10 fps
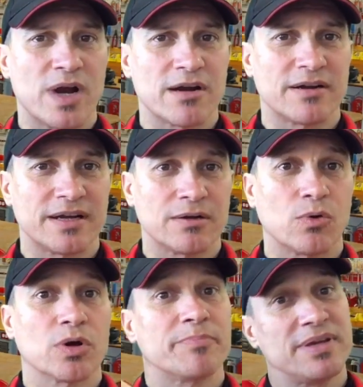wearing
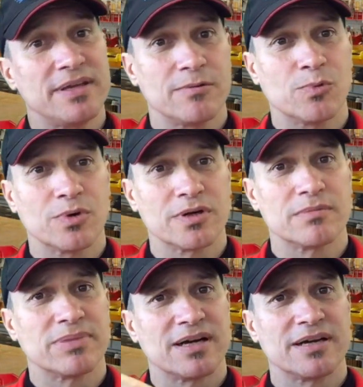or being worn
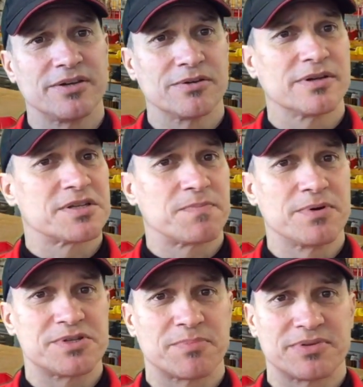by your
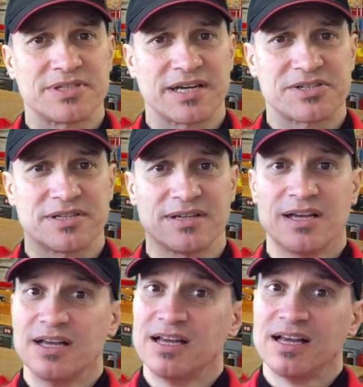exposure protection.
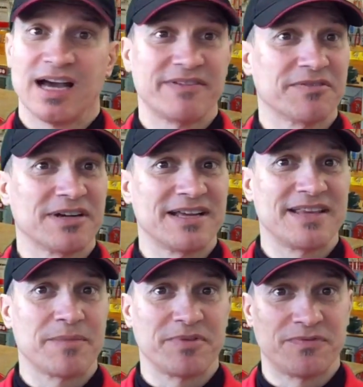I've never had
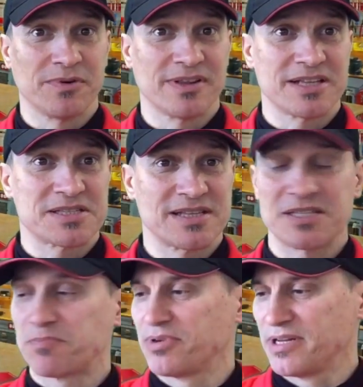that before.
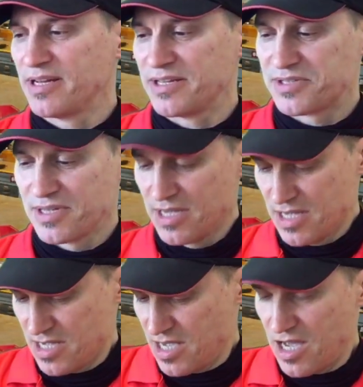That's pretty nice.
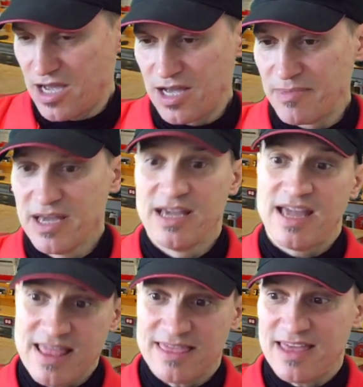And
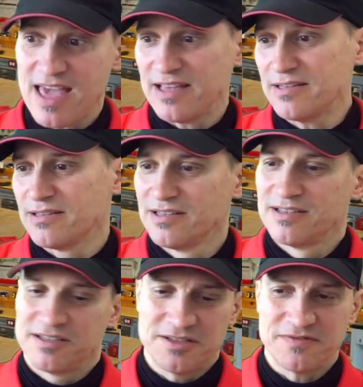then
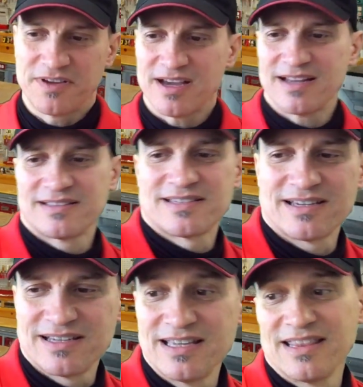you've got,
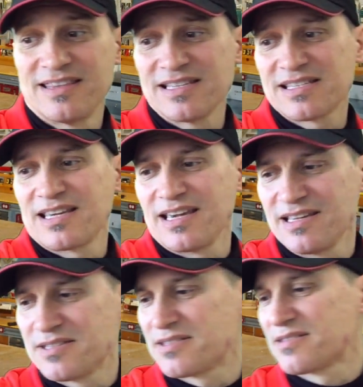in this
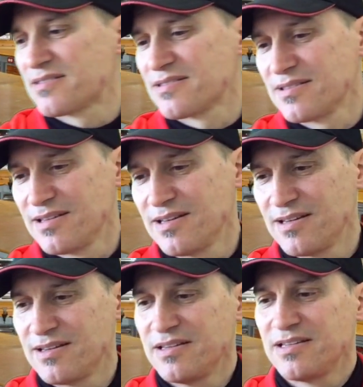case,
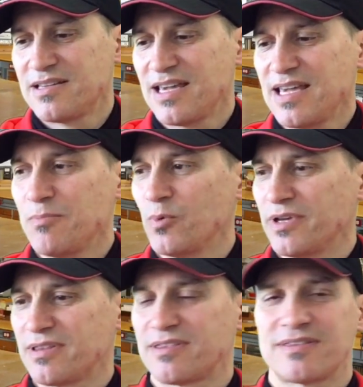it came
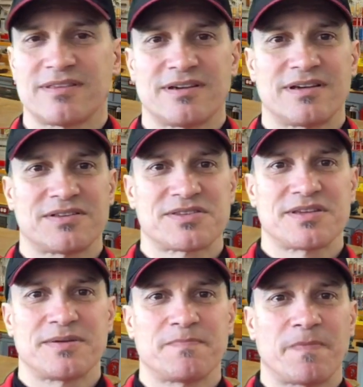with
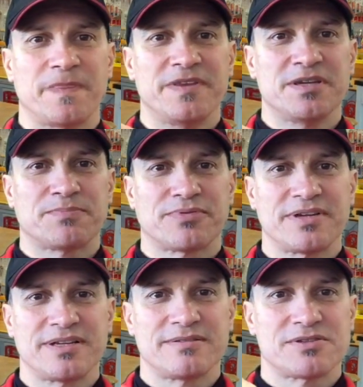some
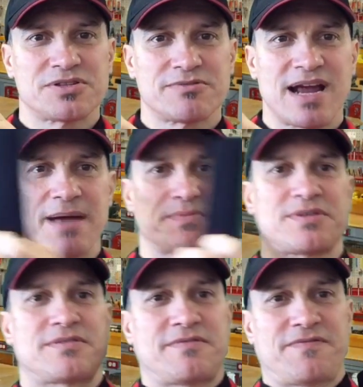neoprene
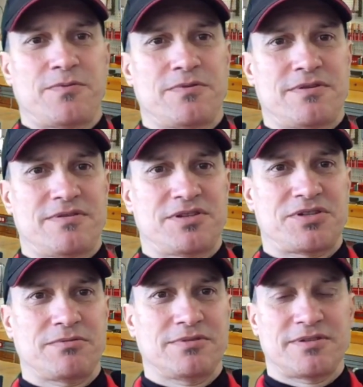straps for the
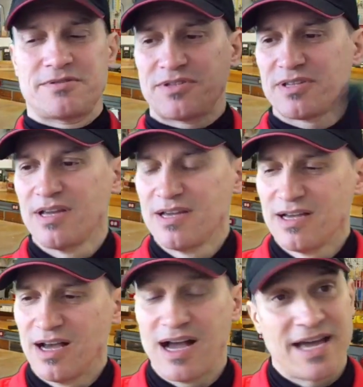shoulders.
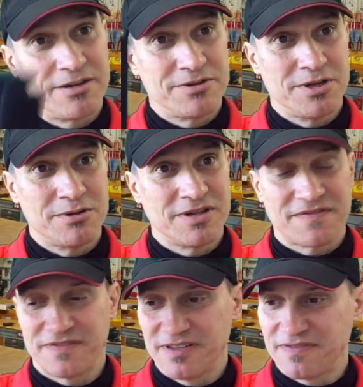I don't know
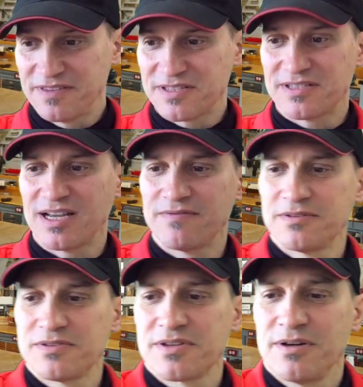if this
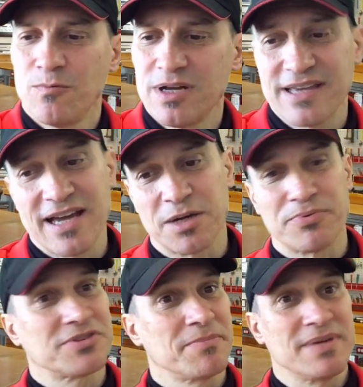diver is going to want that. I'll
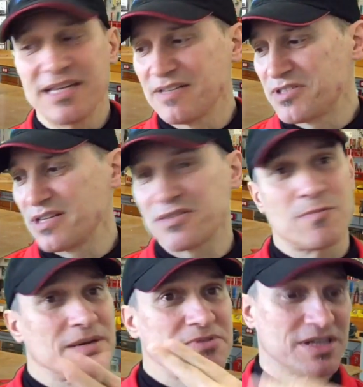put them in. If she doesn't
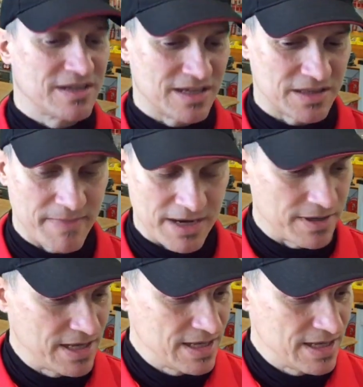want them, she can cut them out.